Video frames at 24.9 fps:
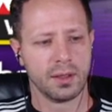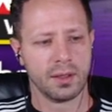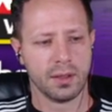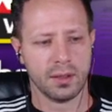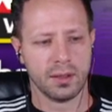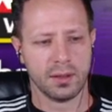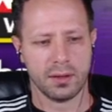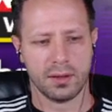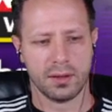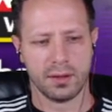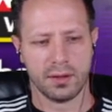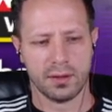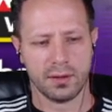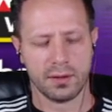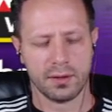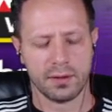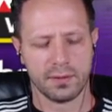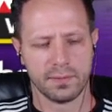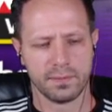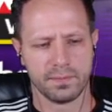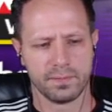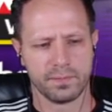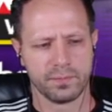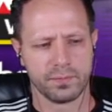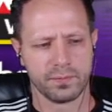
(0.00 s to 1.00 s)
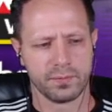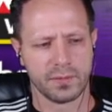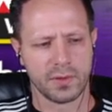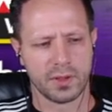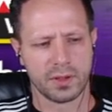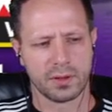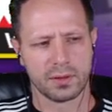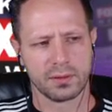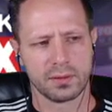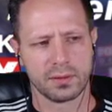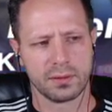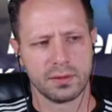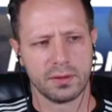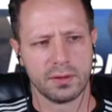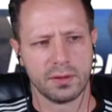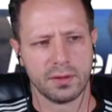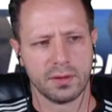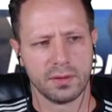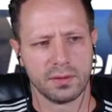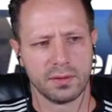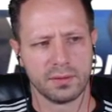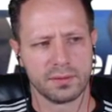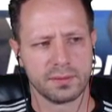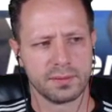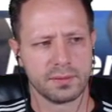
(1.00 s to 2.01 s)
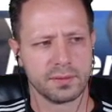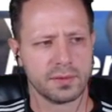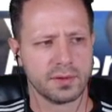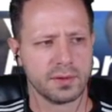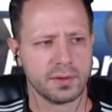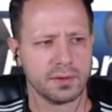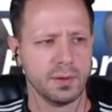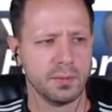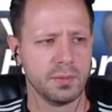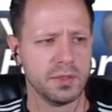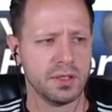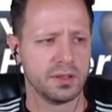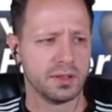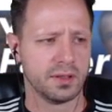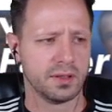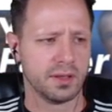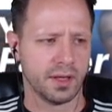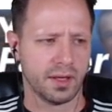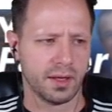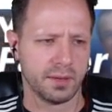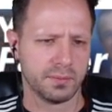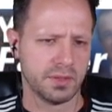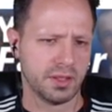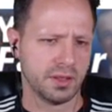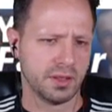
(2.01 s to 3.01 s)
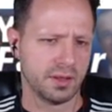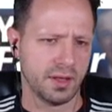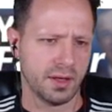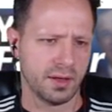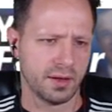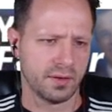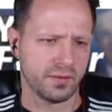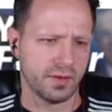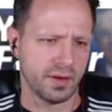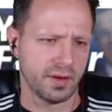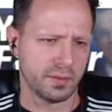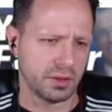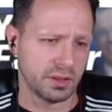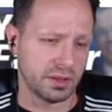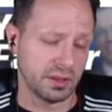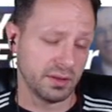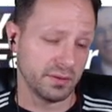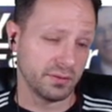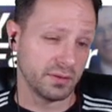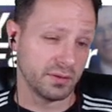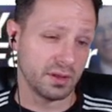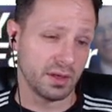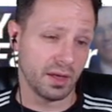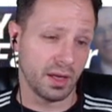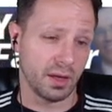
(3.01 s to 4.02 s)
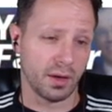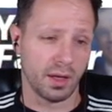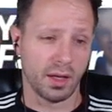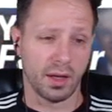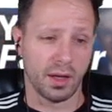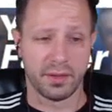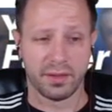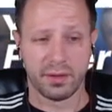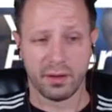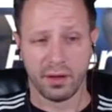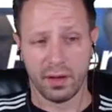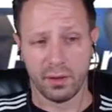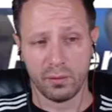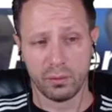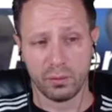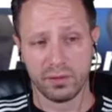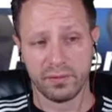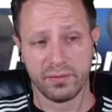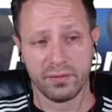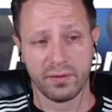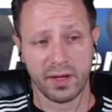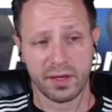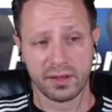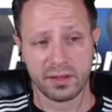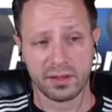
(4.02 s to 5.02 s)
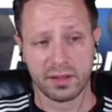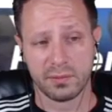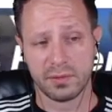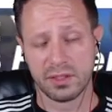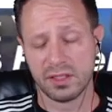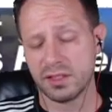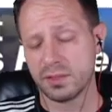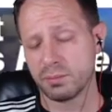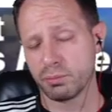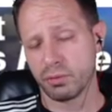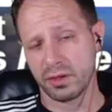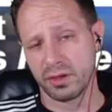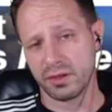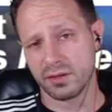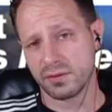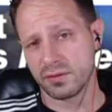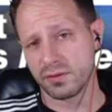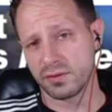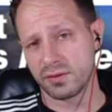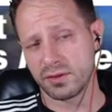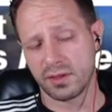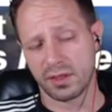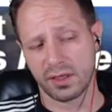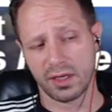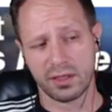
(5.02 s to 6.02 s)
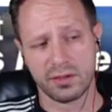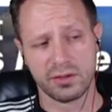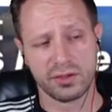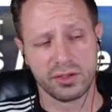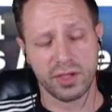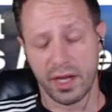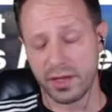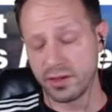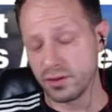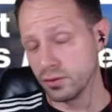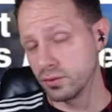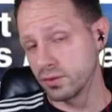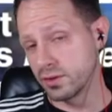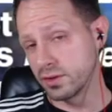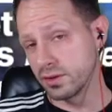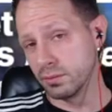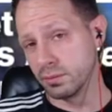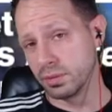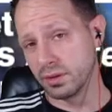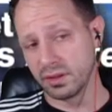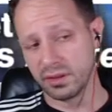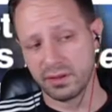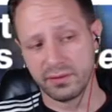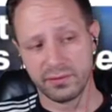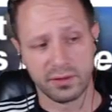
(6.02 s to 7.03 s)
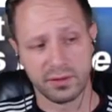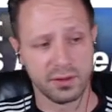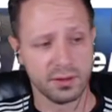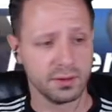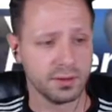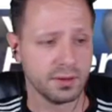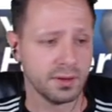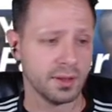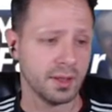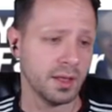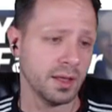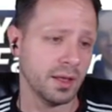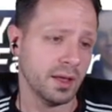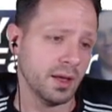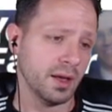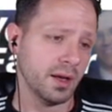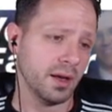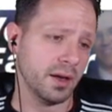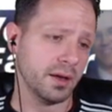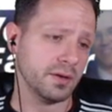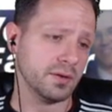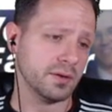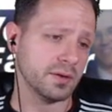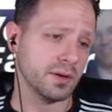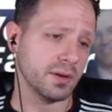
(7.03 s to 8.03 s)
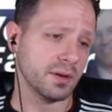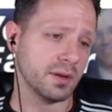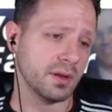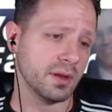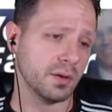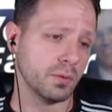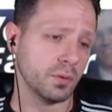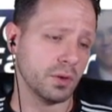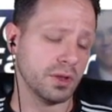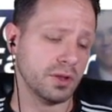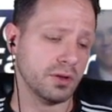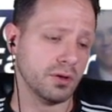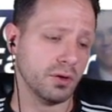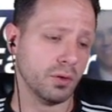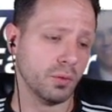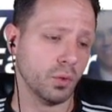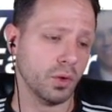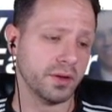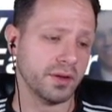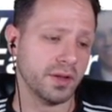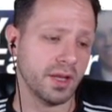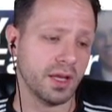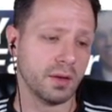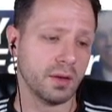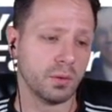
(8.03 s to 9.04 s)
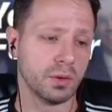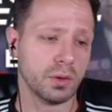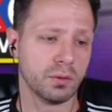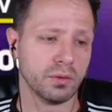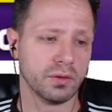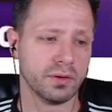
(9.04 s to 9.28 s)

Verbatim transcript: and you know, I mean, I mean, yeah. If I believed it, I, I thought I would find it. I mean, it is pretty interesting. I used to, I used to believe in it. I used to think we, you know, one day we